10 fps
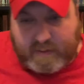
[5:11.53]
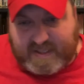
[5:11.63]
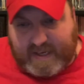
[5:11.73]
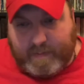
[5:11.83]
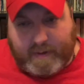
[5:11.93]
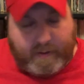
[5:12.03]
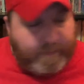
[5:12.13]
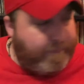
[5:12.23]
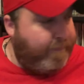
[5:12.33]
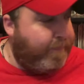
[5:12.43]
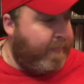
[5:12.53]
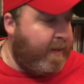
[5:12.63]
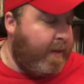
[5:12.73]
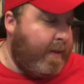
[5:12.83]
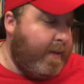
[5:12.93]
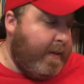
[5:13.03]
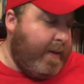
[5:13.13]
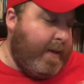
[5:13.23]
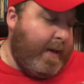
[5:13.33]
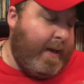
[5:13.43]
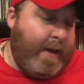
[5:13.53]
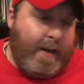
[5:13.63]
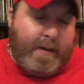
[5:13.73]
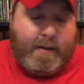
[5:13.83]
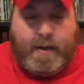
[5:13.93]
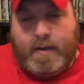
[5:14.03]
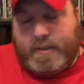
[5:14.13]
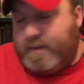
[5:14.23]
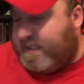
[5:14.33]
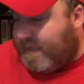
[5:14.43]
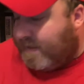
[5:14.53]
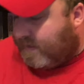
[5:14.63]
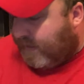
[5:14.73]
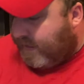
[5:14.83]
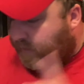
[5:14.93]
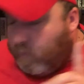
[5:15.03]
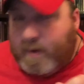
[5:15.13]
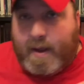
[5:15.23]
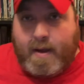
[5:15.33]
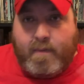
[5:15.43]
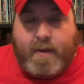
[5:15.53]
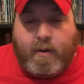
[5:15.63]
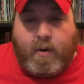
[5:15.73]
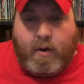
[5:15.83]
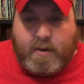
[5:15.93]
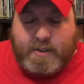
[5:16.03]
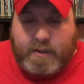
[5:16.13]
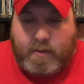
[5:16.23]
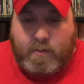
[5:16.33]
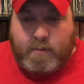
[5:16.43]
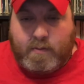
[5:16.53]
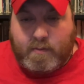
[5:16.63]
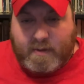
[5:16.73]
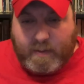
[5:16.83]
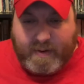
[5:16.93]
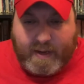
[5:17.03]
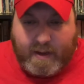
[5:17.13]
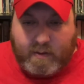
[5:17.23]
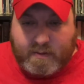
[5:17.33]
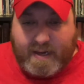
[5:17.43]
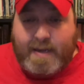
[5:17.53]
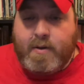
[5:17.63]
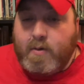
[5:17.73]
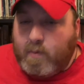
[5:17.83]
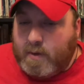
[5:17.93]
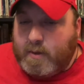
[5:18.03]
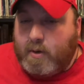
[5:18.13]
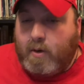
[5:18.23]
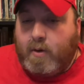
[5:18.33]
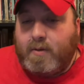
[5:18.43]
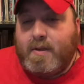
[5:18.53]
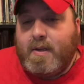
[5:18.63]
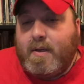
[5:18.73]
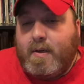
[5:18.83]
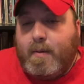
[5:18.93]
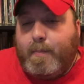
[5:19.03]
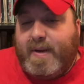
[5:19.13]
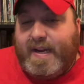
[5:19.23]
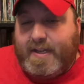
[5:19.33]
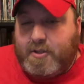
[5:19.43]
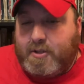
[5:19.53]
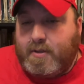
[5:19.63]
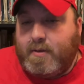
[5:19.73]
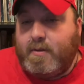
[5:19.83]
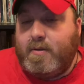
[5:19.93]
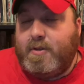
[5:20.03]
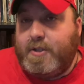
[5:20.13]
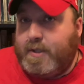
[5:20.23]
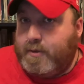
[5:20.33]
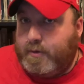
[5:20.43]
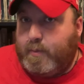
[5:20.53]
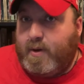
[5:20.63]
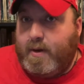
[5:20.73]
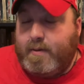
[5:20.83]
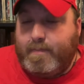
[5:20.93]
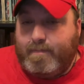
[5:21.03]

the same there. And uh, so the scents that I don't have that are also coming out, a new one called Peach Gingerbread.